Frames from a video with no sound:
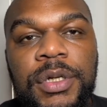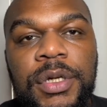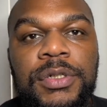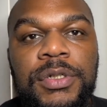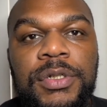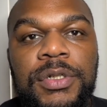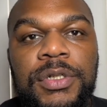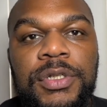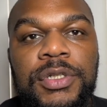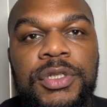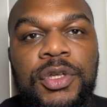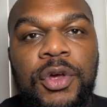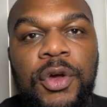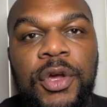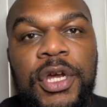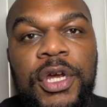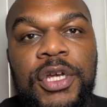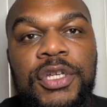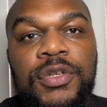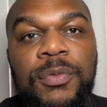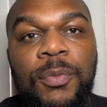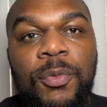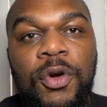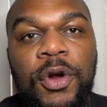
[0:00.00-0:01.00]
So
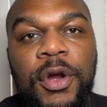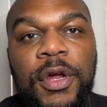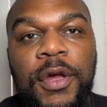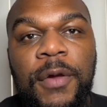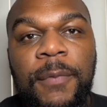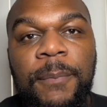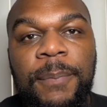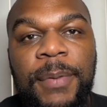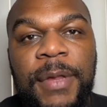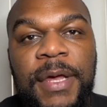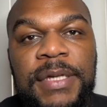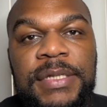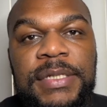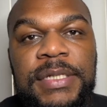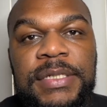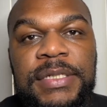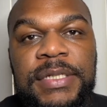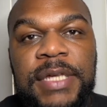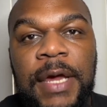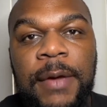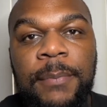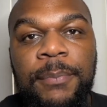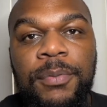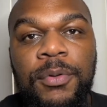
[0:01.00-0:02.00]
here's a more complex
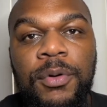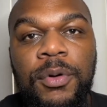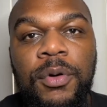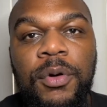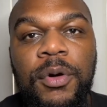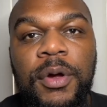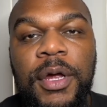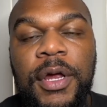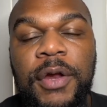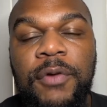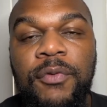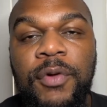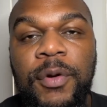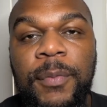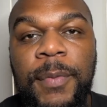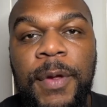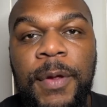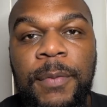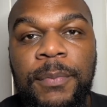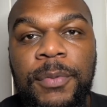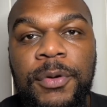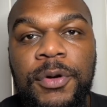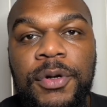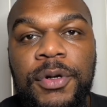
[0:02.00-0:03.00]
example. And
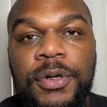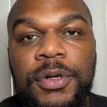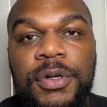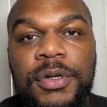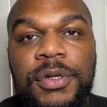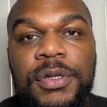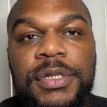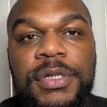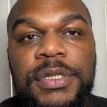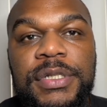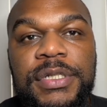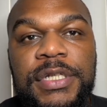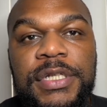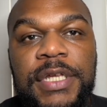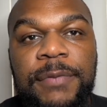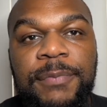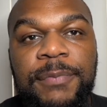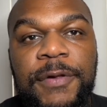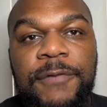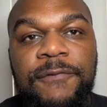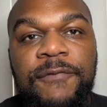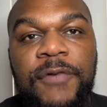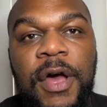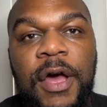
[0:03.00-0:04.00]
remember, simply
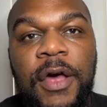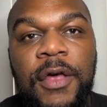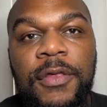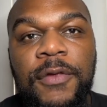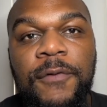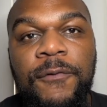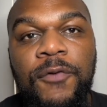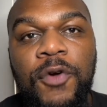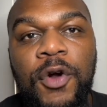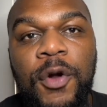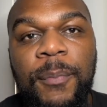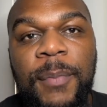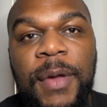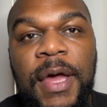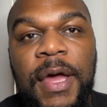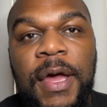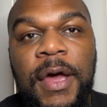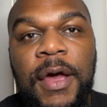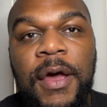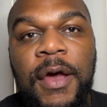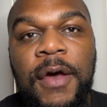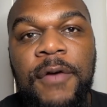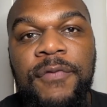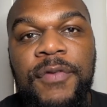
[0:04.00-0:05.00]
follow the format
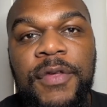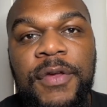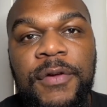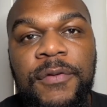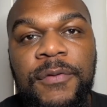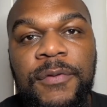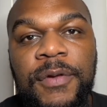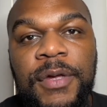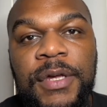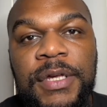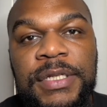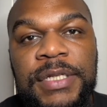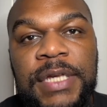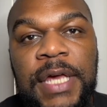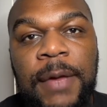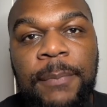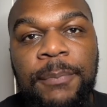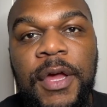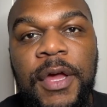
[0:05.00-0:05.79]
of the example and